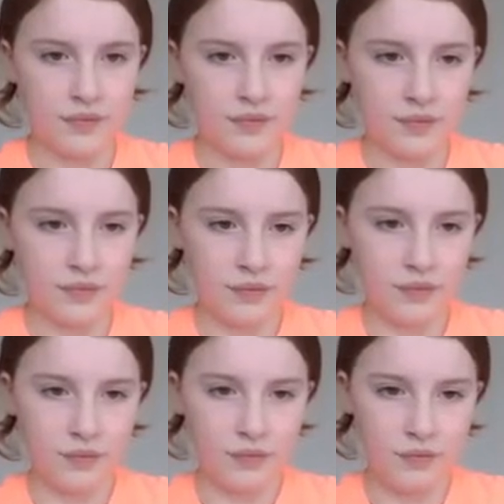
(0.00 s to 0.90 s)

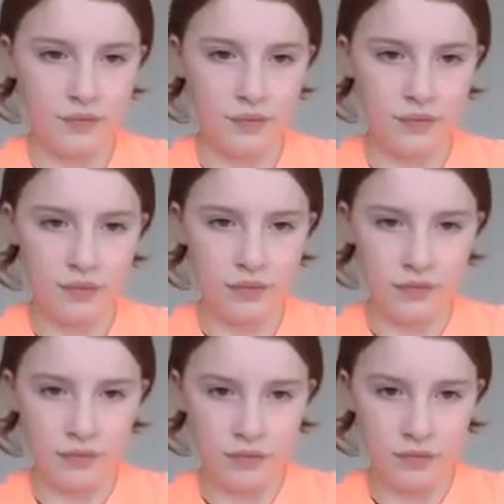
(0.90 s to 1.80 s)

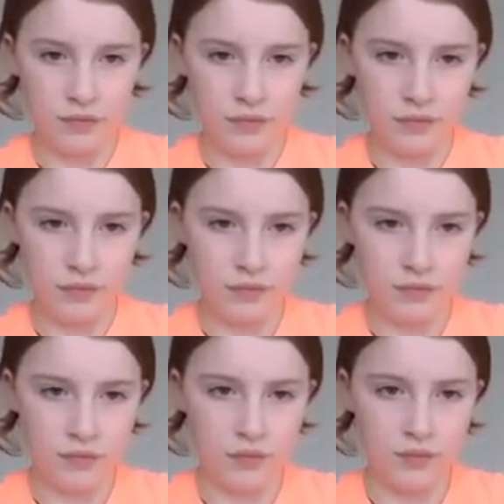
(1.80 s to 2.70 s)

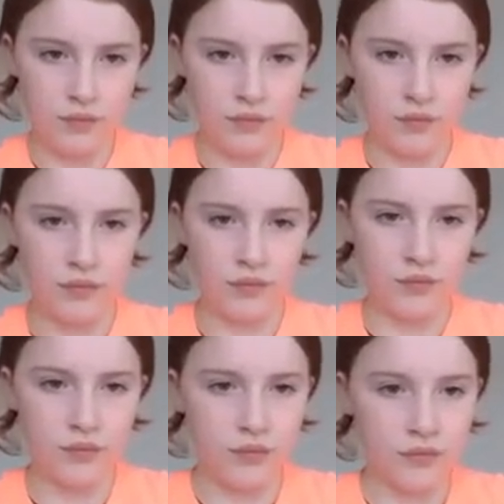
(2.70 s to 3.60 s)

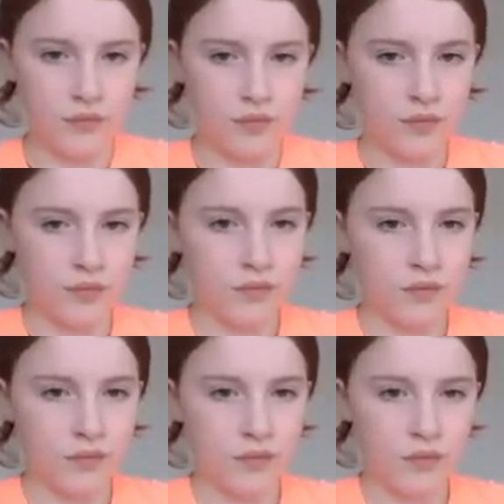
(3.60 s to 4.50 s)

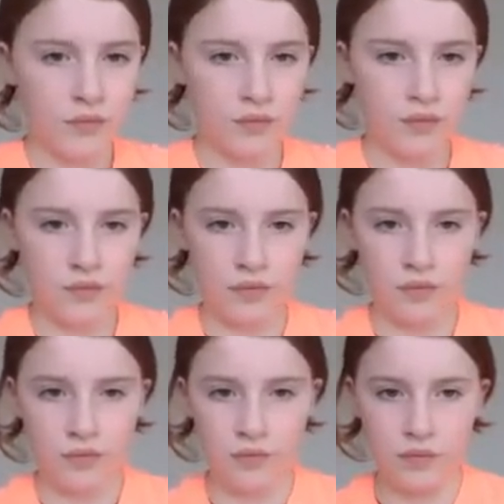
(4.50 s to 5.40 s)

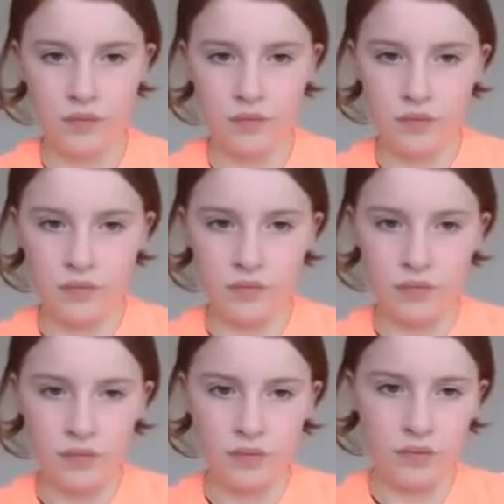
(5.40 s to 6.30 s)

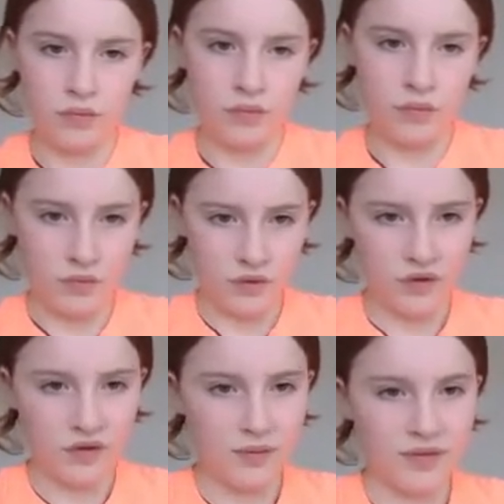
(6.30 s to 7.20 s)

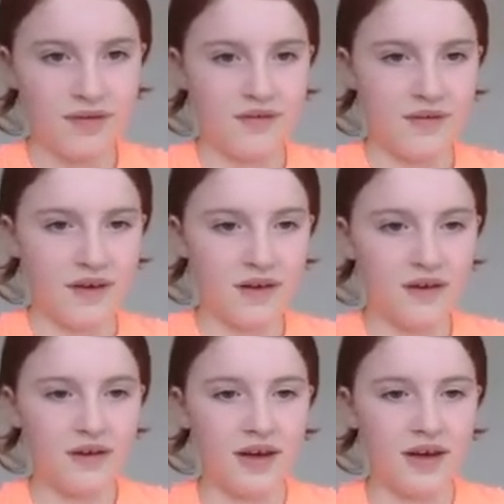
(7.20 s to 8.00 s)
(not speaking)